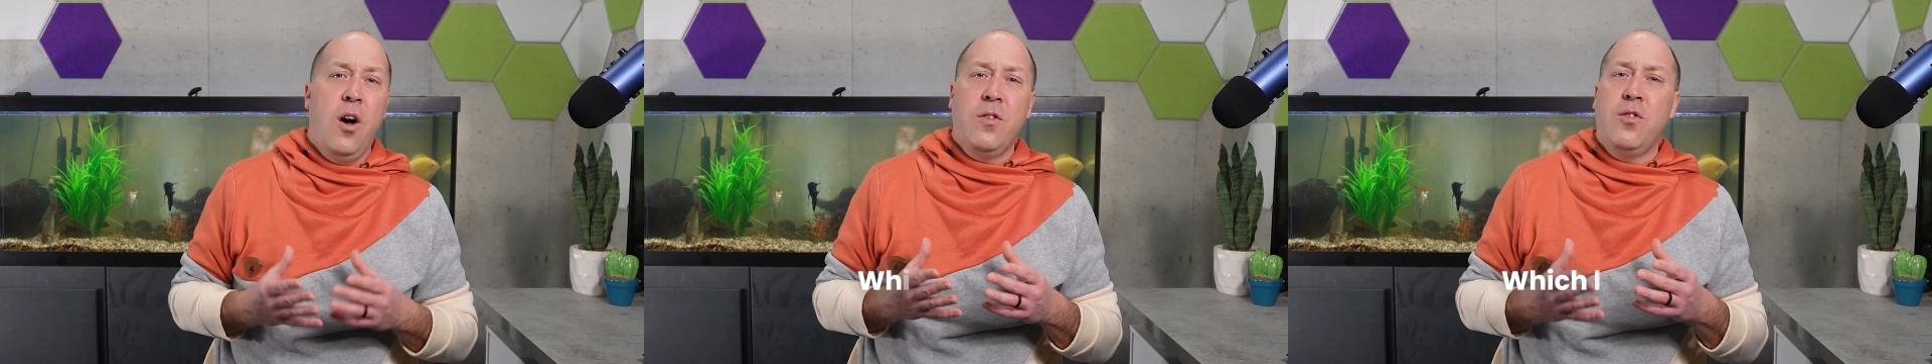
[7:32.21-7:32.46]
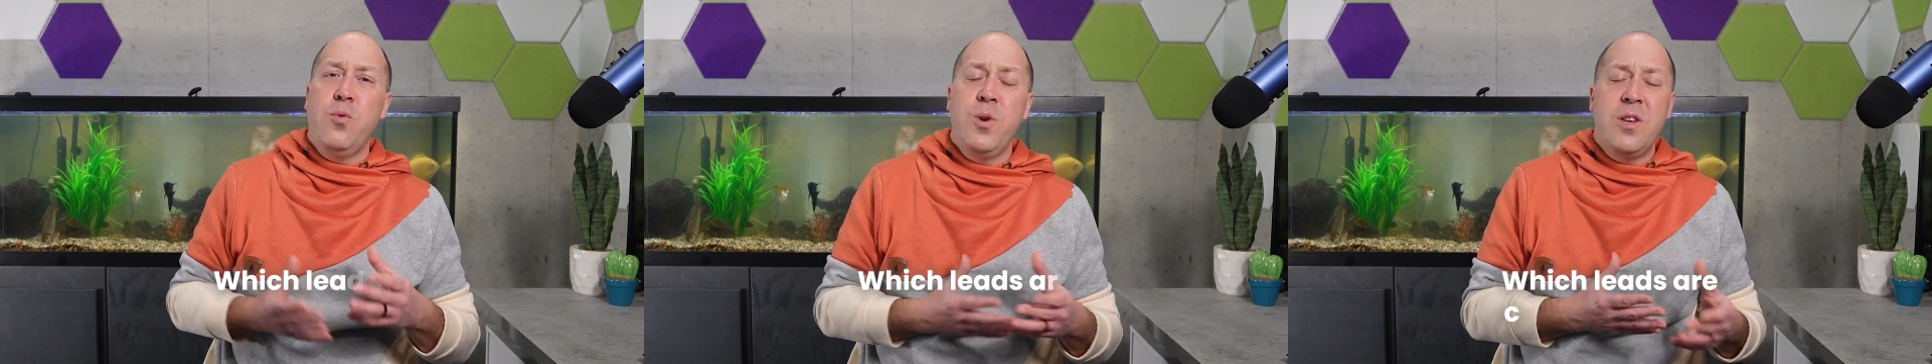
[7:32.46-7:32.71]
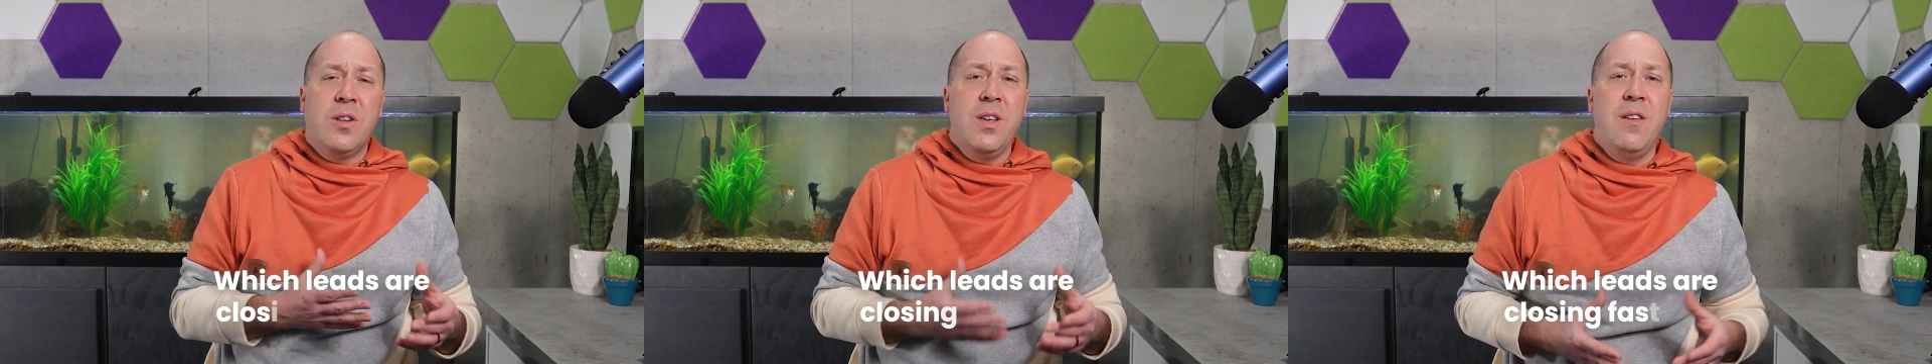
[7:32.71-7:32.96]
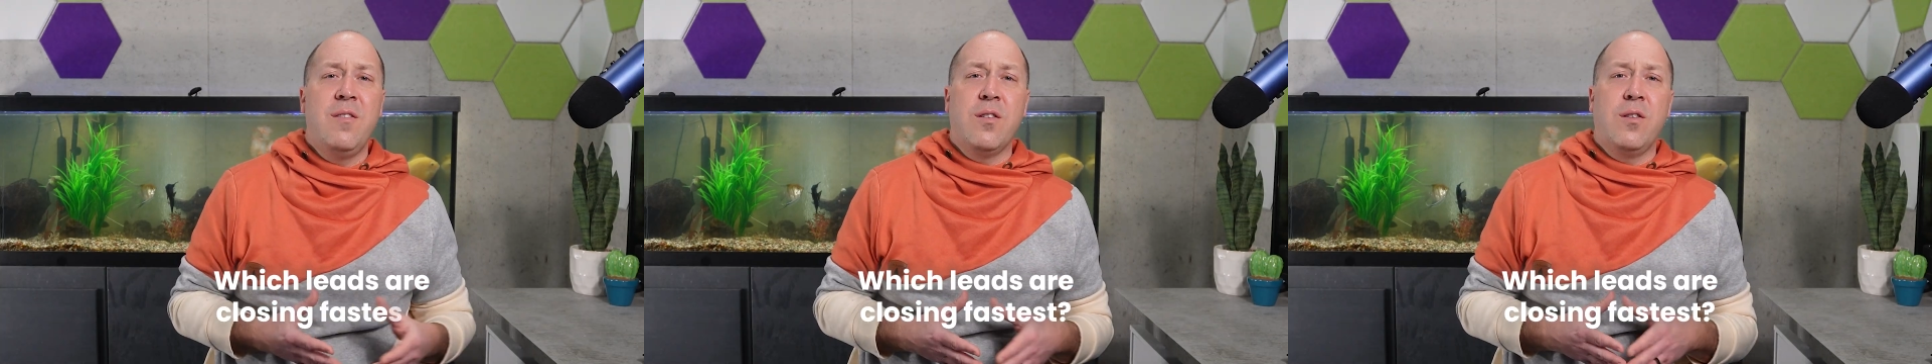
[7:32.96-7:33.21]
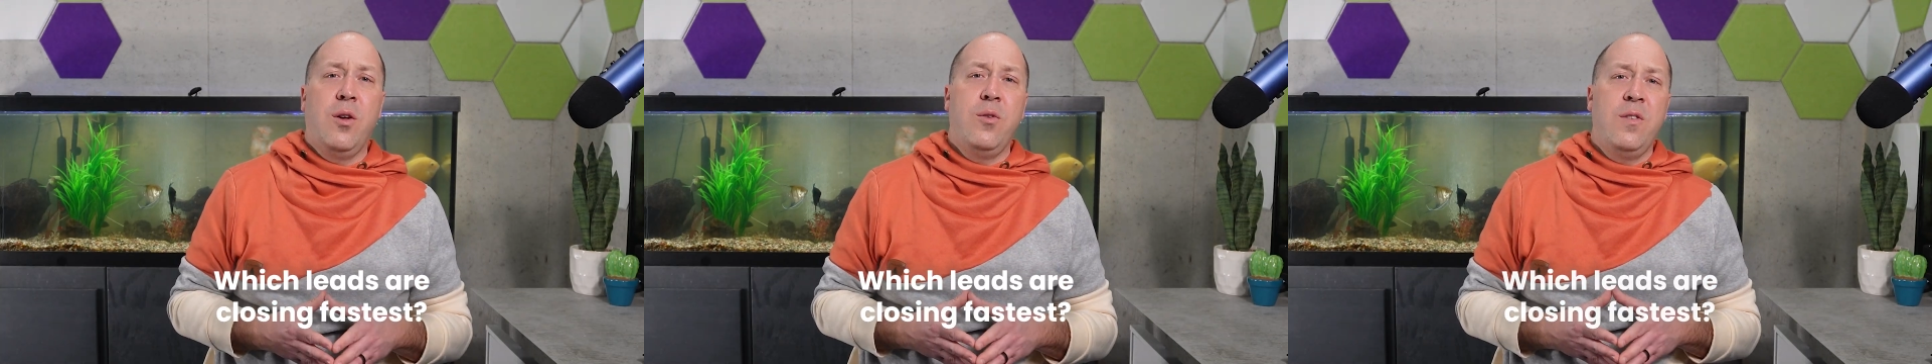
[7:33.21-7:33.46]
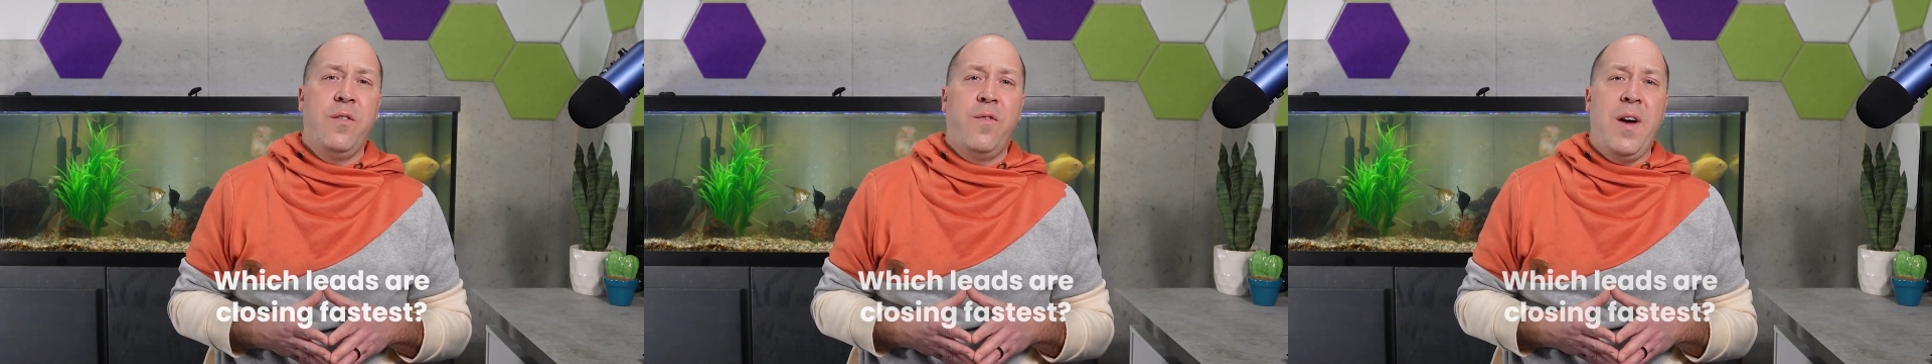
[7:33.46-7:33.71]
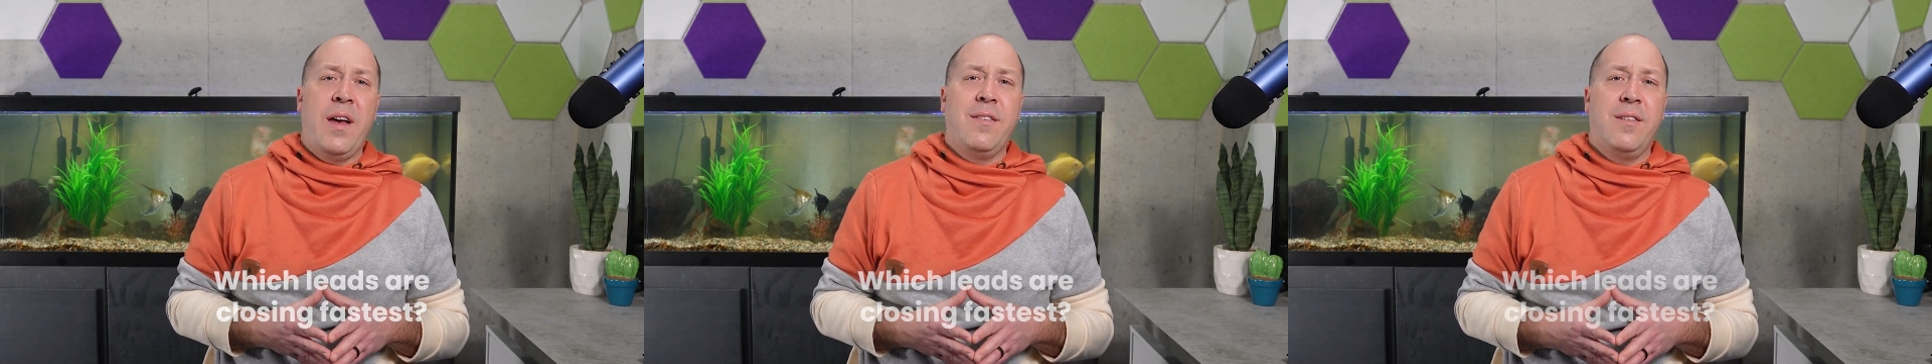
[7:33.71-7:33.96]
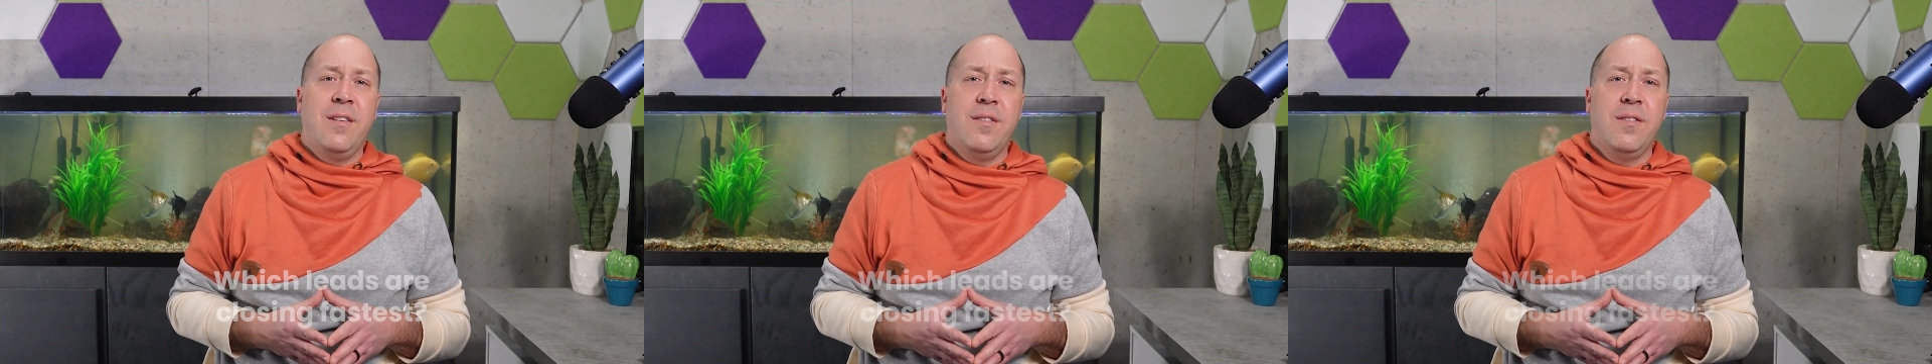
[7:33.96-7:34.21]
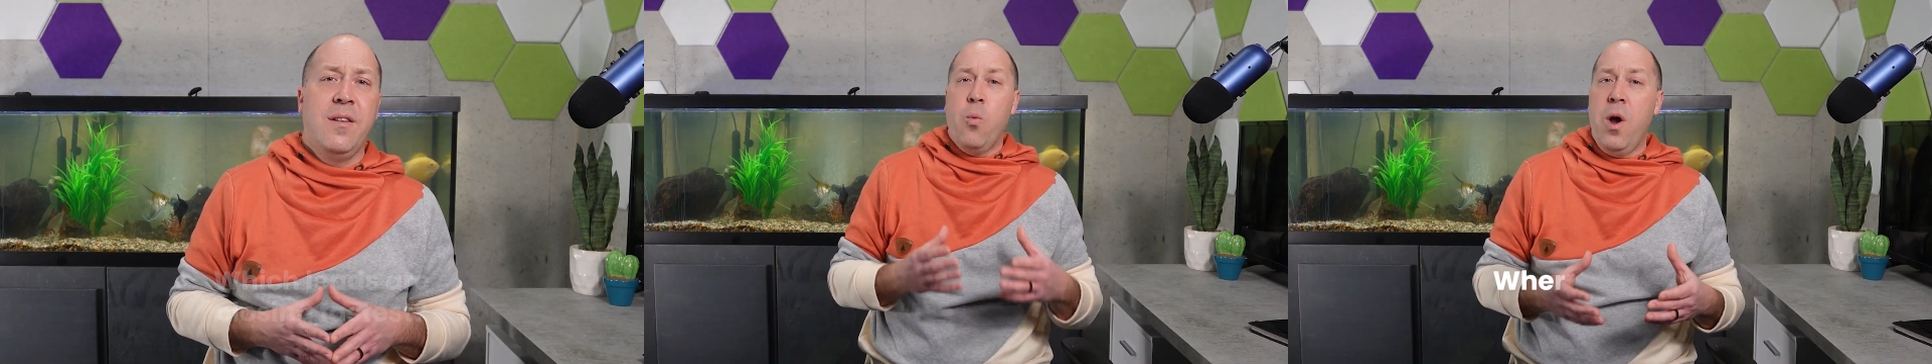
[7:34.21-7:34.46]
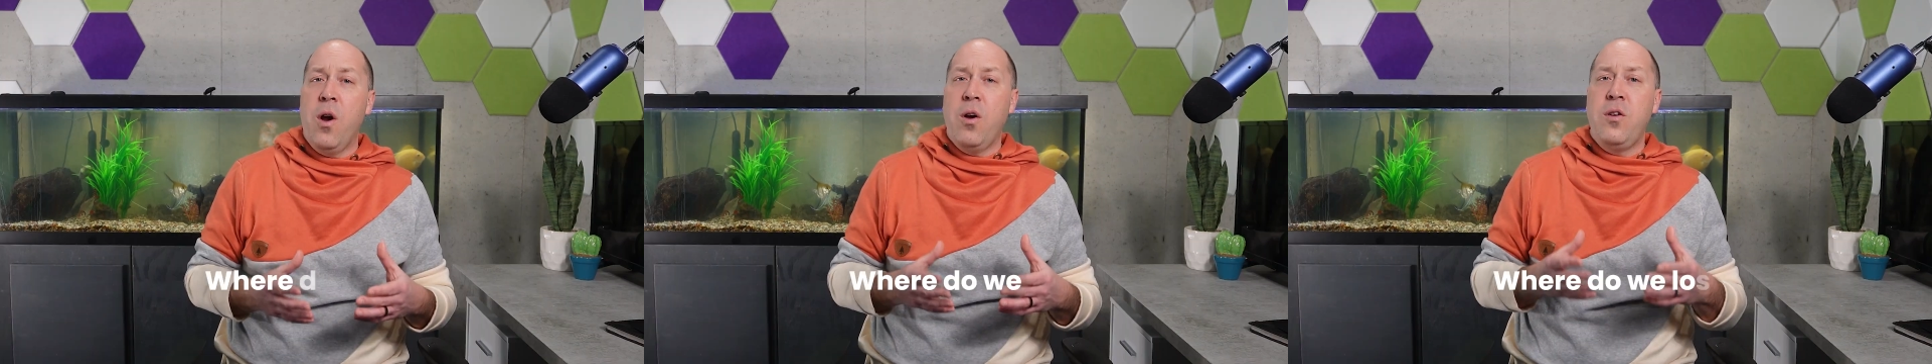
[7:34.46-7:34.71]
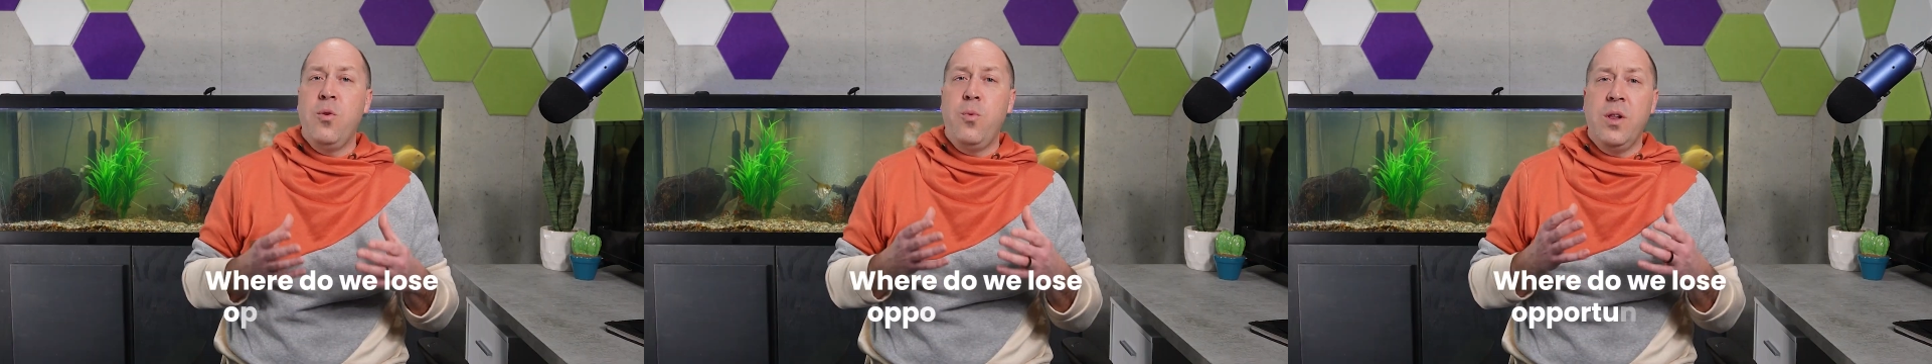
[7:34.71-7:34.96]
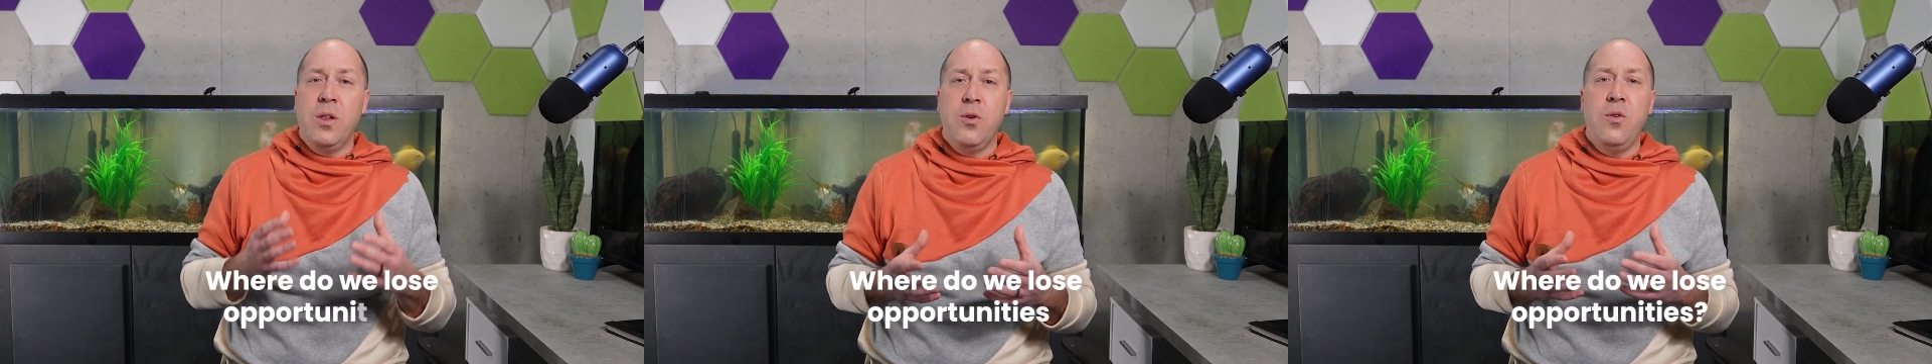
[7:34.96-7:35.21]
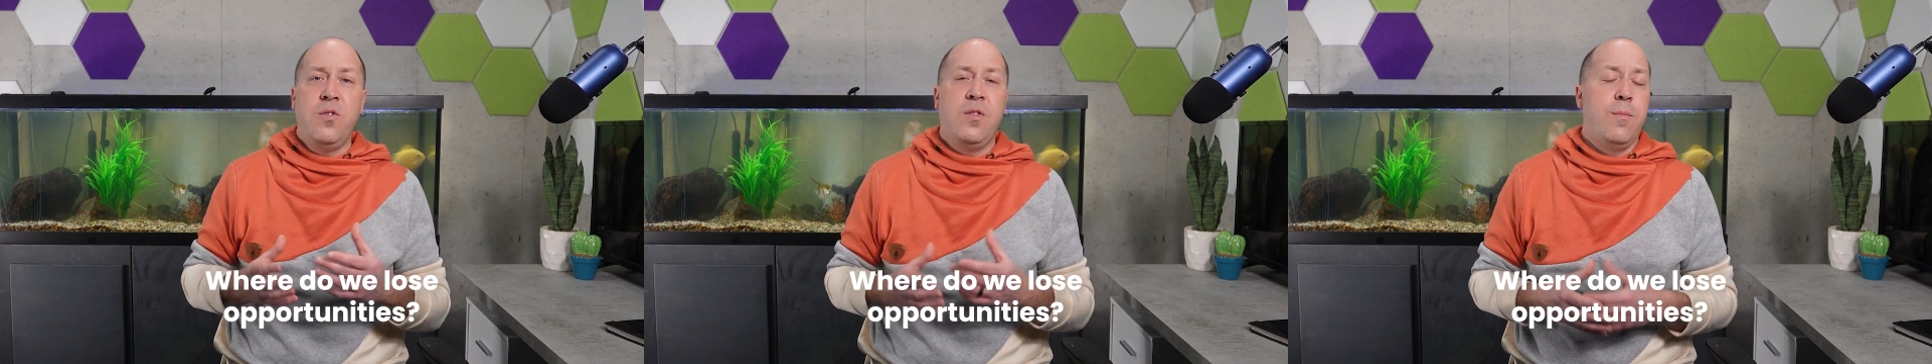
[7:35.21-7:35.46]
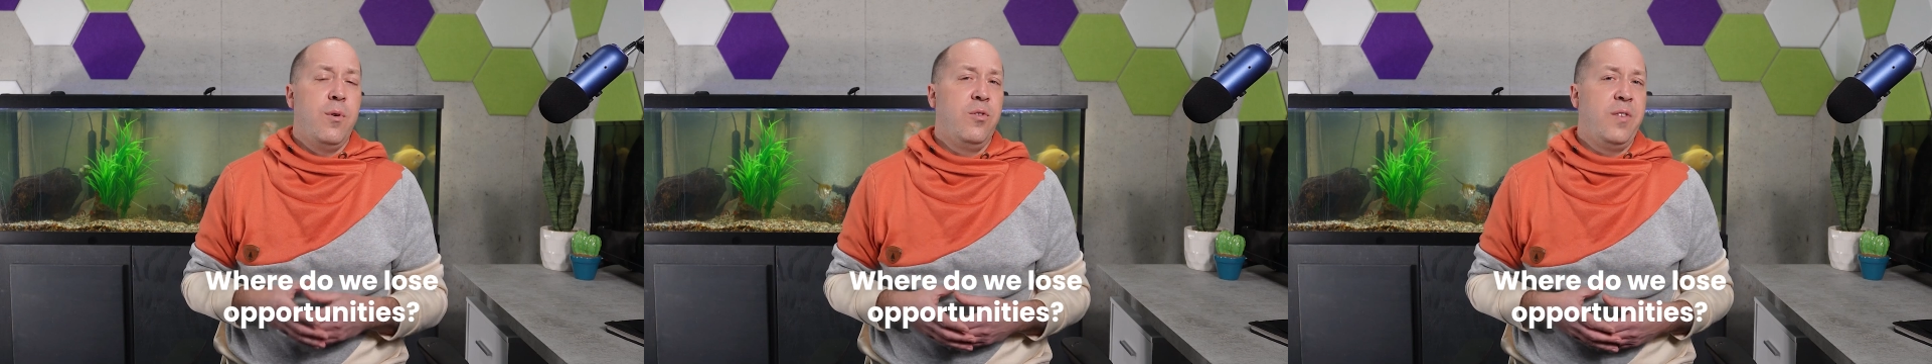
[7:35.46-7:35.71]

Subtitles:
Also, which leads are closing fastest? Where do we lose the most